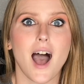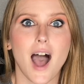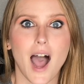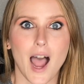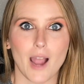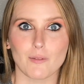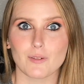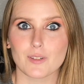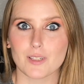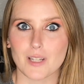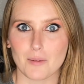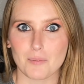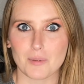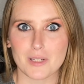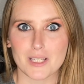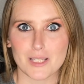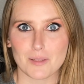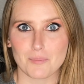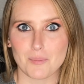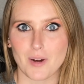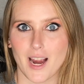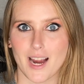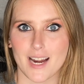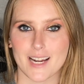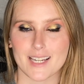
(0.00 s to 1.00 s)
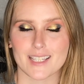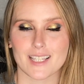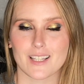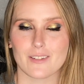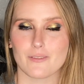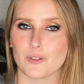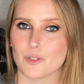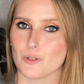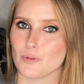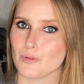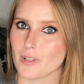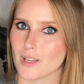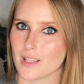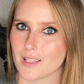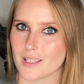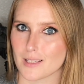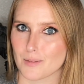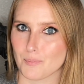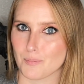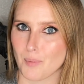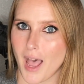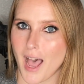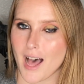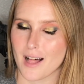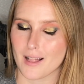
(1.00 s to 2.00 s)
I would not be surprised if you saw this
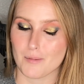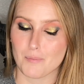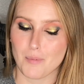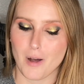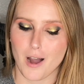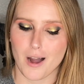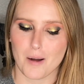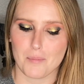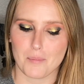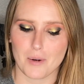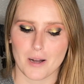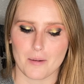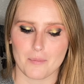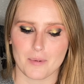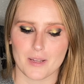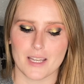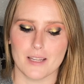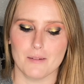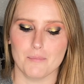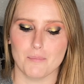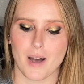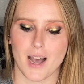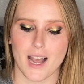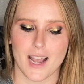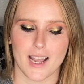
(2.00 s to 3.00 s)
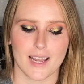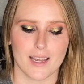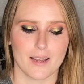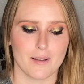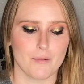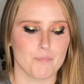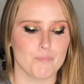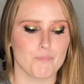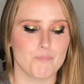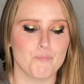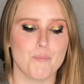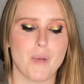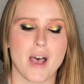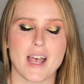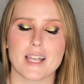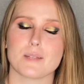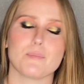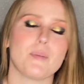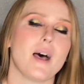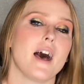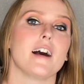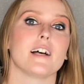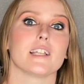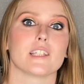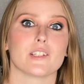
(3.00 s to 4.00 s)
palette pop up in my best
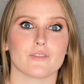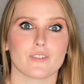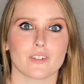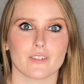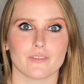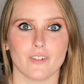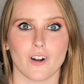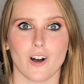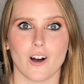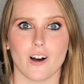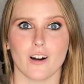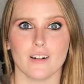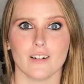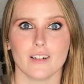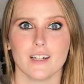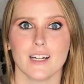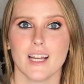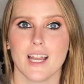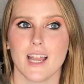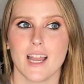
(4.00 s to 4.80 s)
palettes for fall